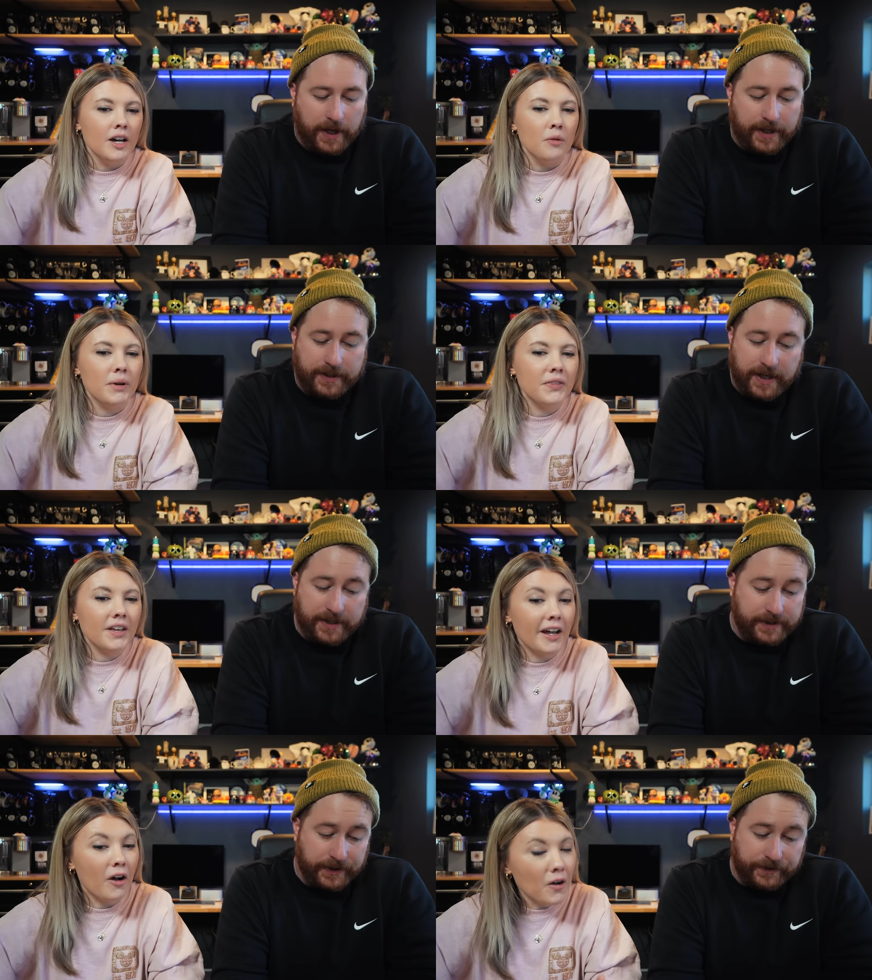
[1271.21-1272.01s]
Speaker 1: i get but
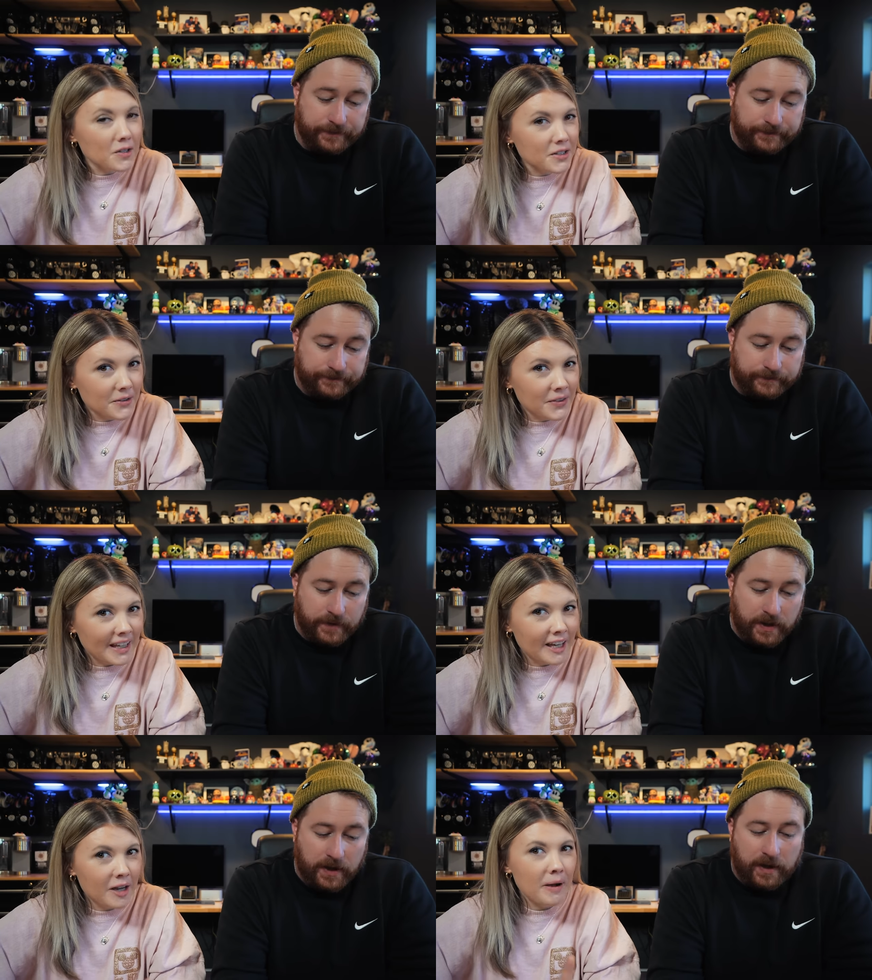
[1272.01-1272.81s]
that then too. i also am
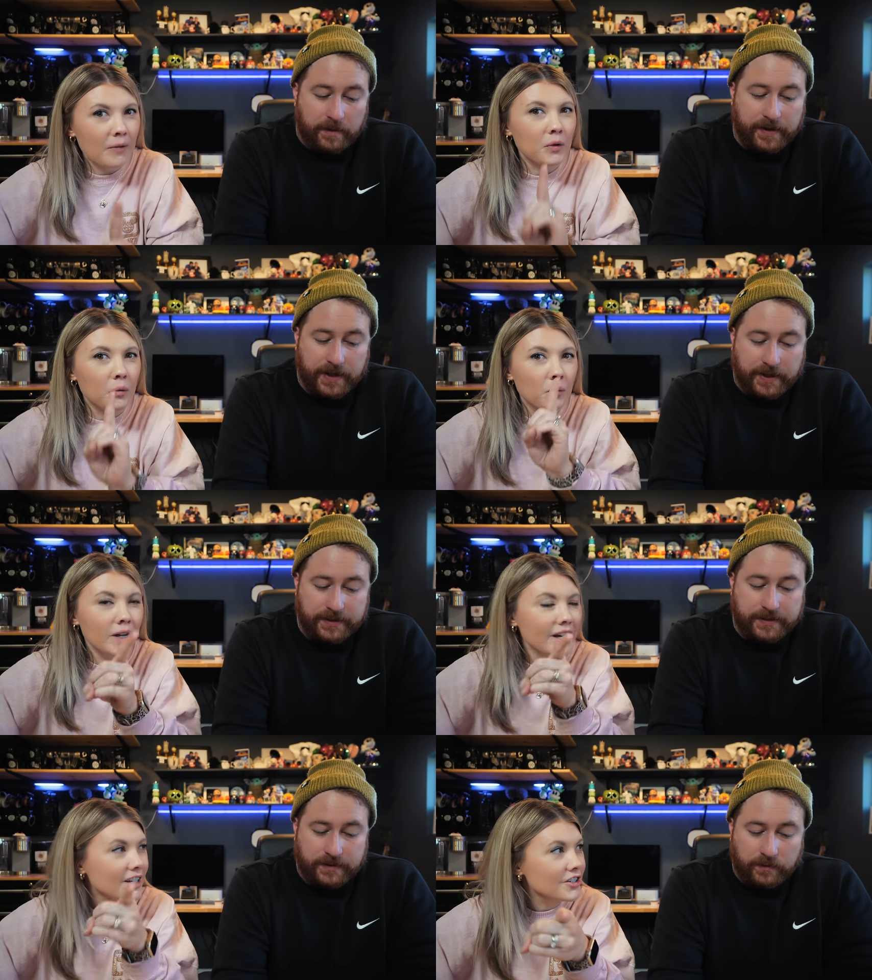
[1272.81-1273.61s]
thinking about because the
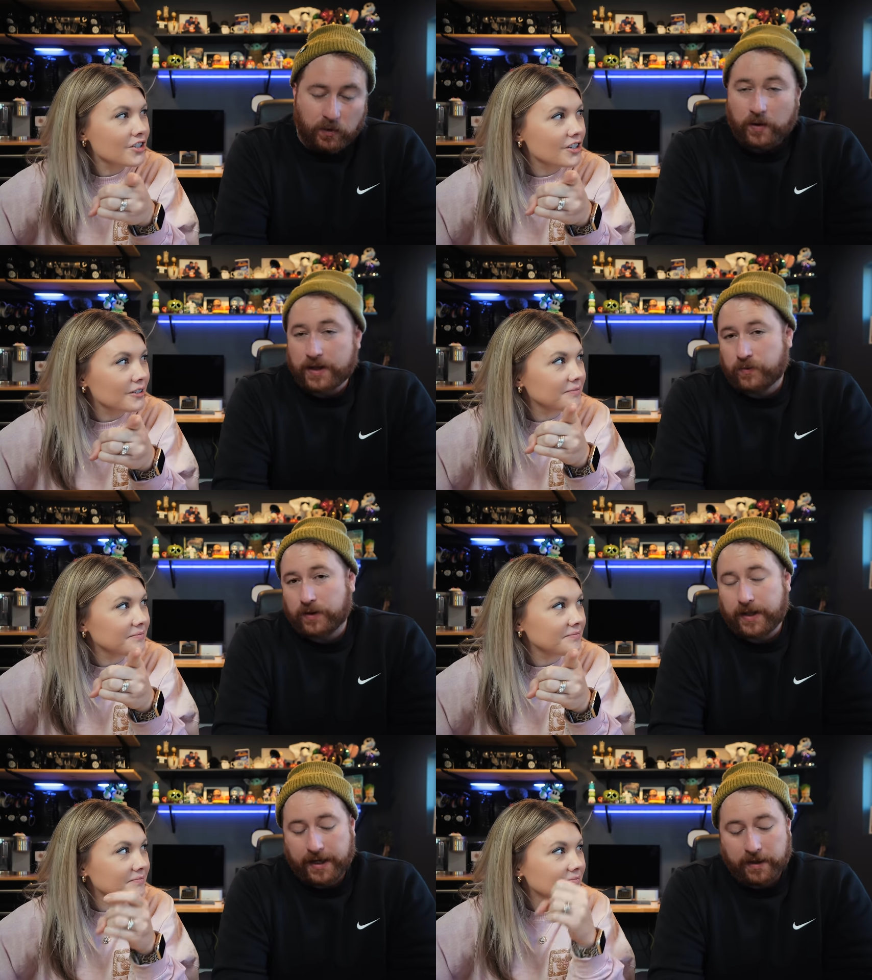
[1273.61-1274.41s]
wish. well because
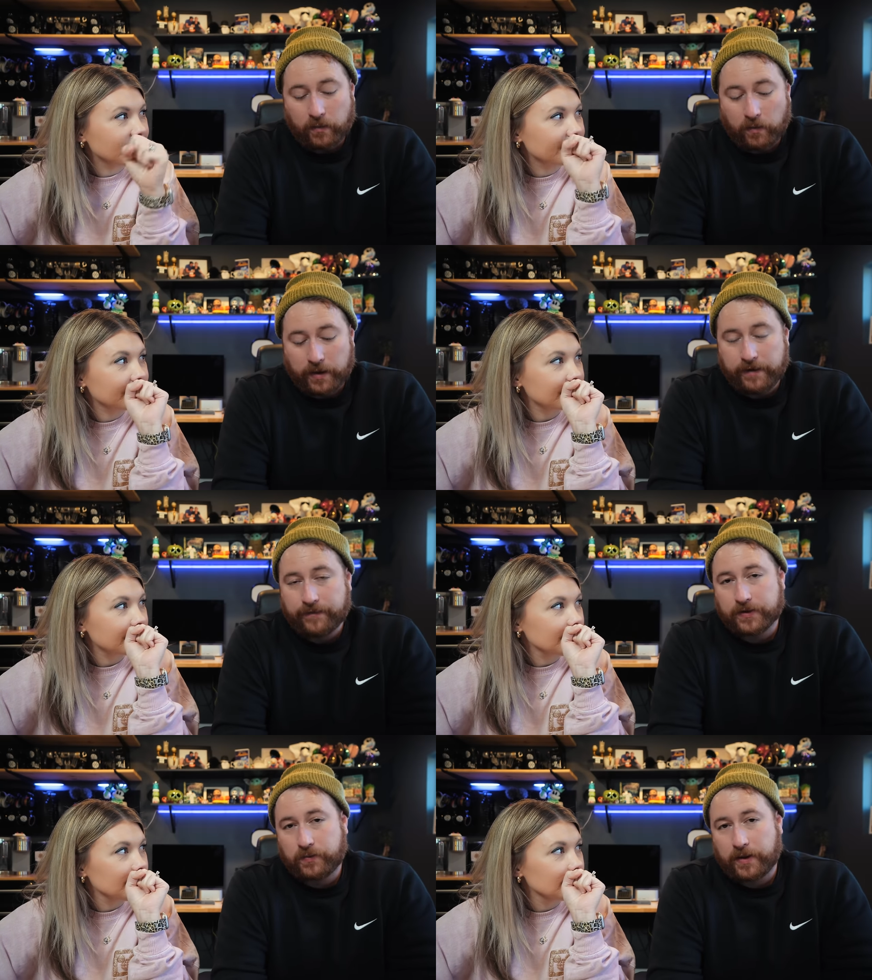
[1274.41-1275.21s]
Speaker 2: when landon when he
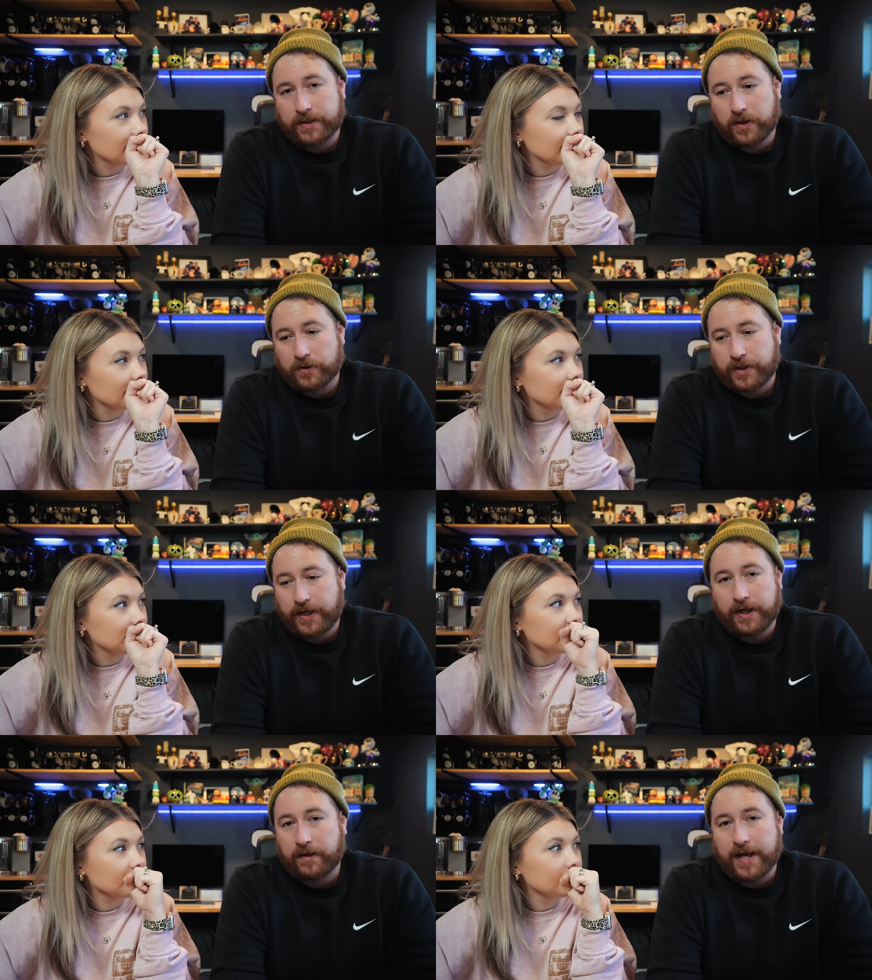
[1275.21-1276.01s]
first went into ocean
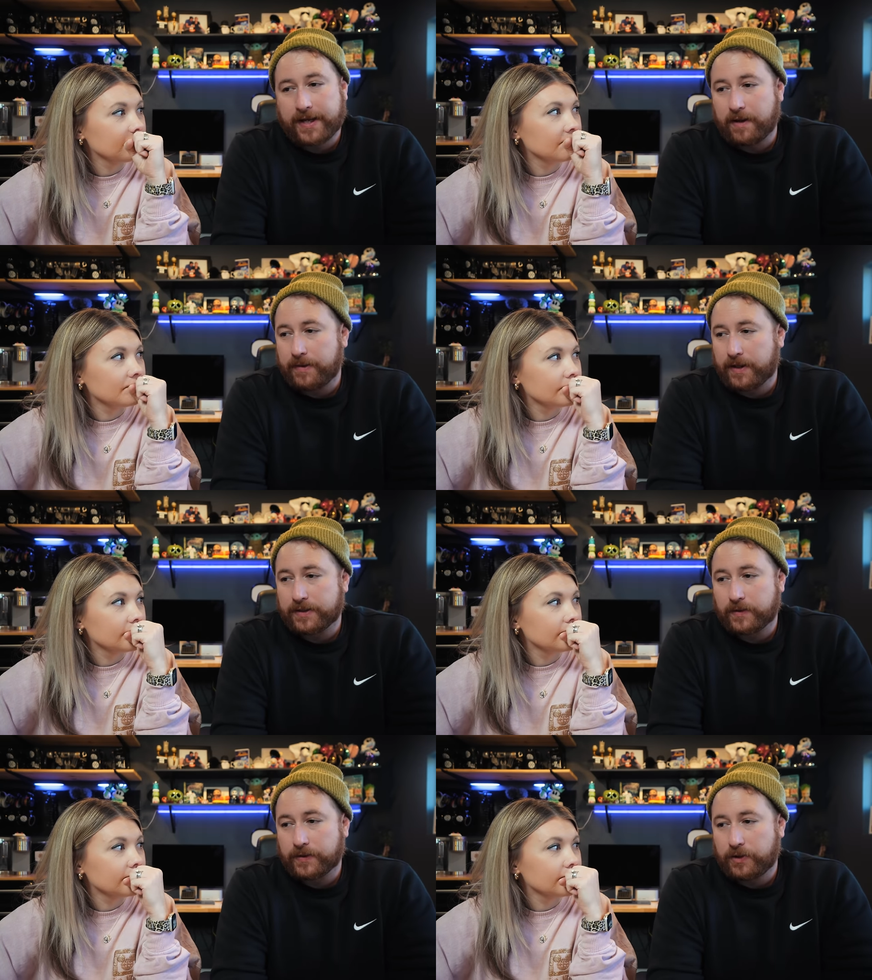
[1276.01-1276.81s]
he didn't like it
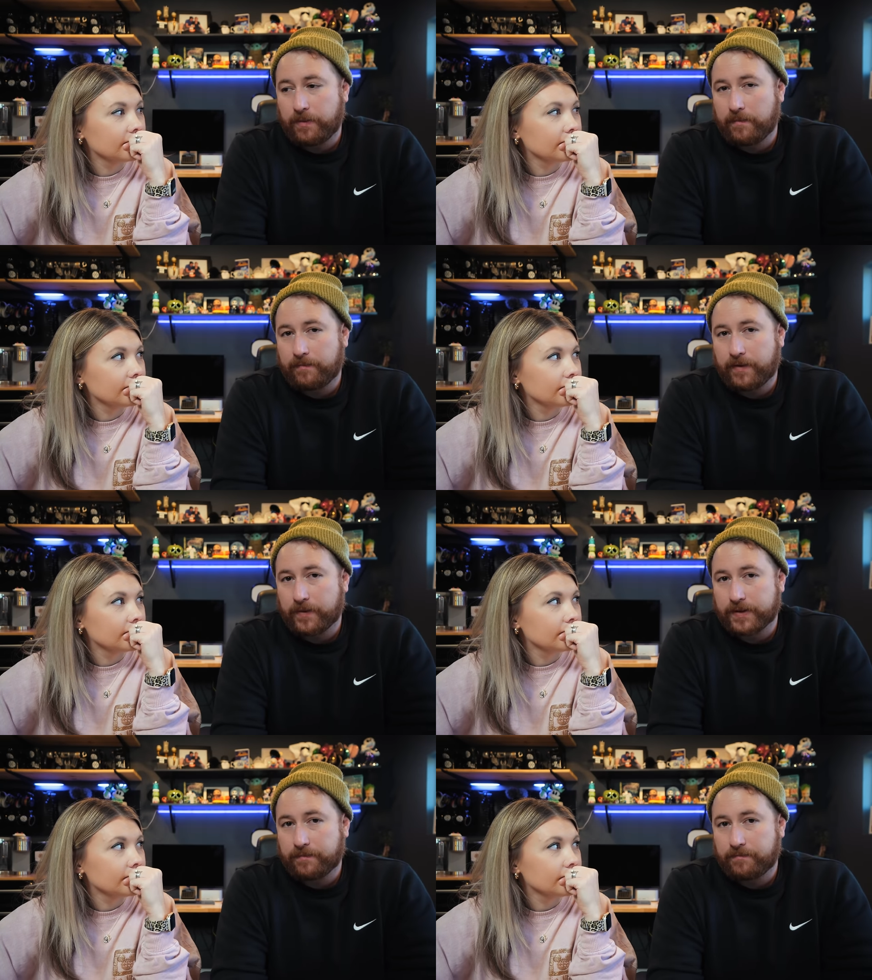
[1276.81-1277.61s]
because there was too many there
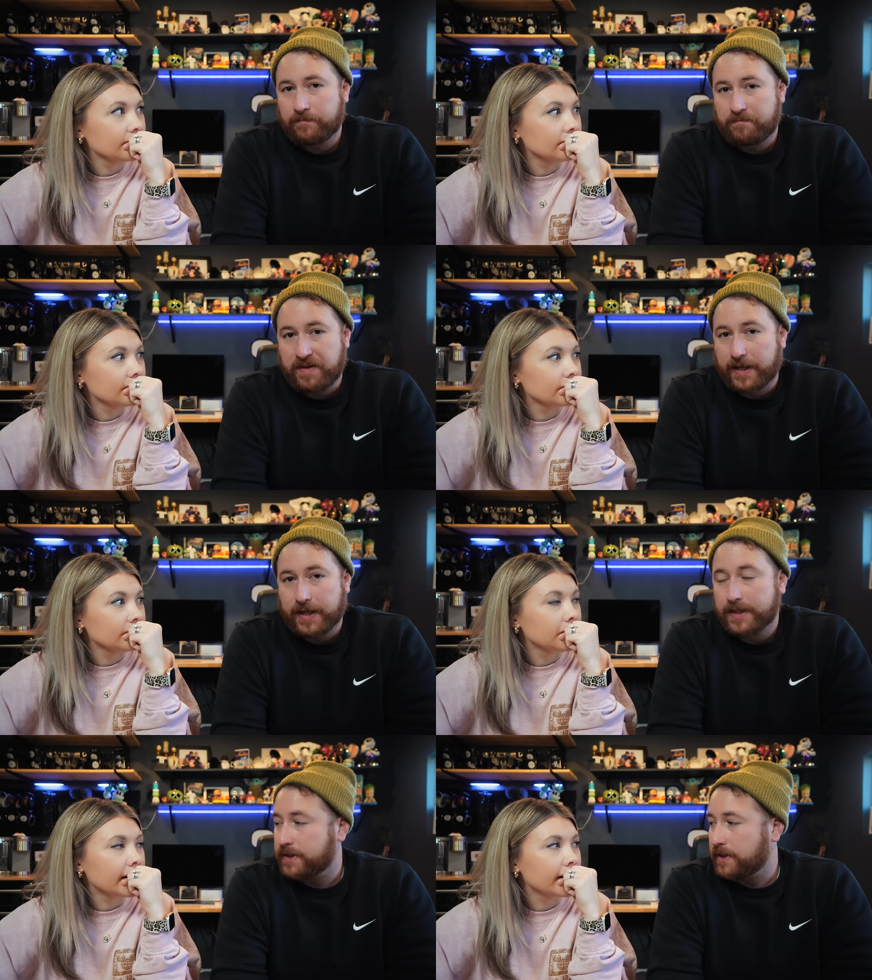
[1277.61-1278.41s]
was big
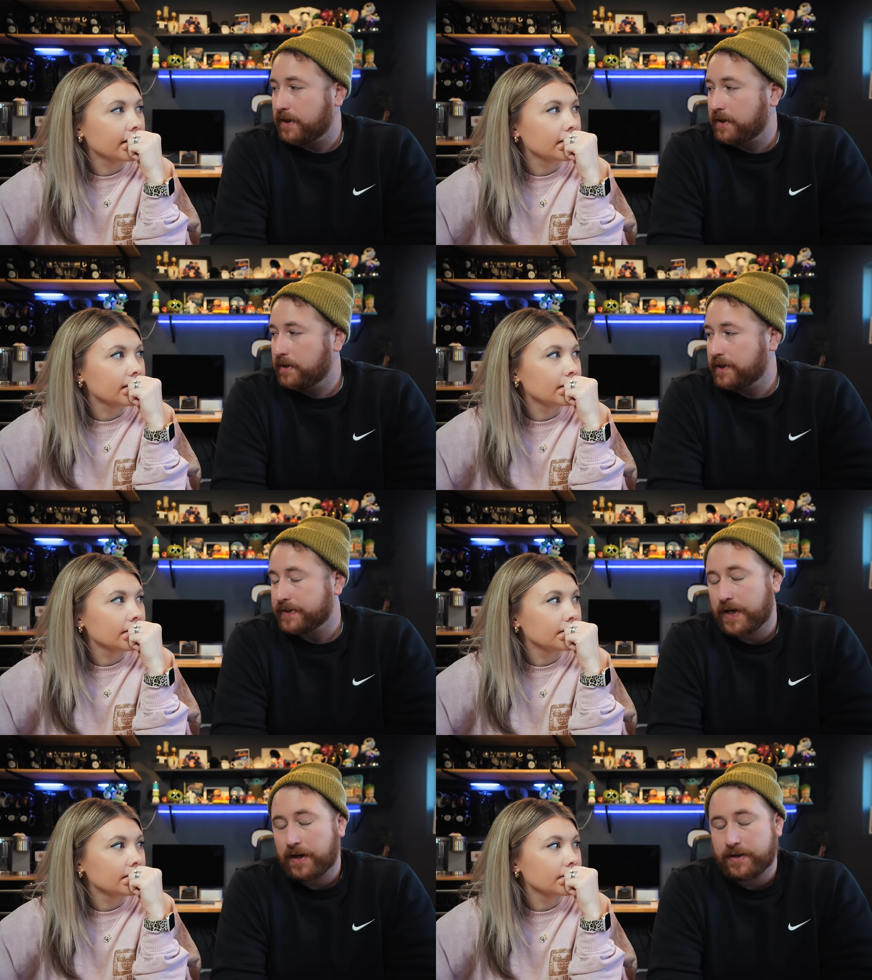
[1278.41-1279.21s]
kids big in kids. there
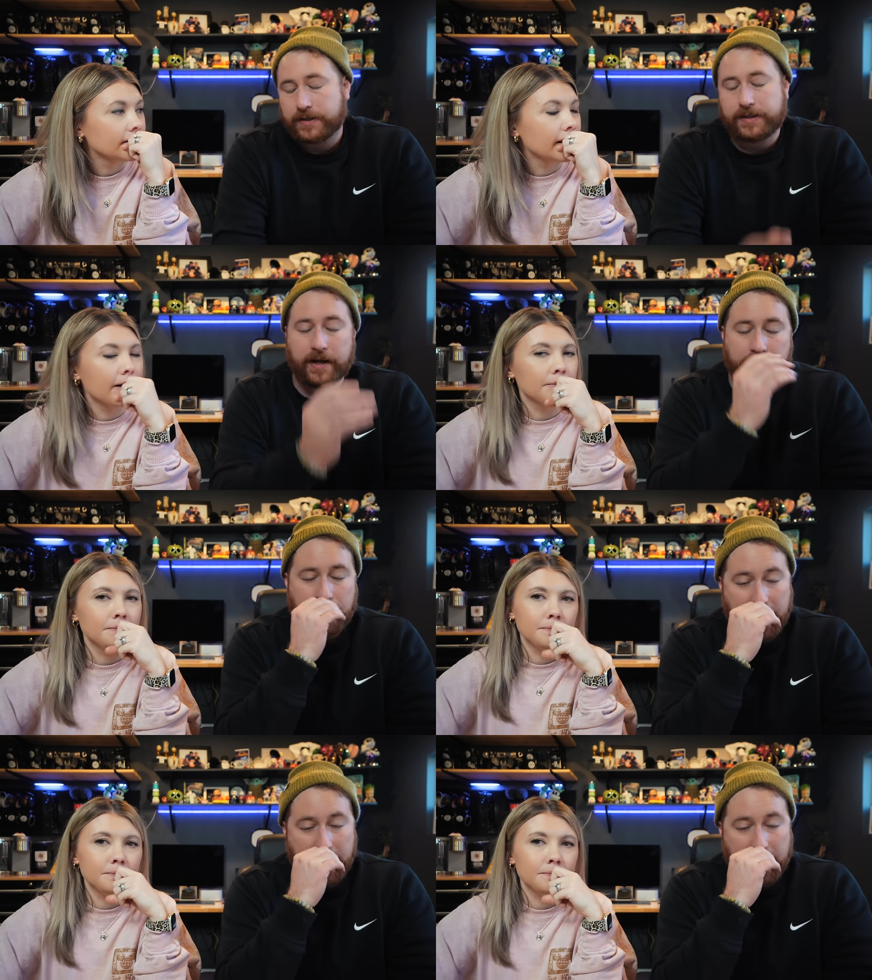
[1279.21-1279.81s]
and so i understand yeah.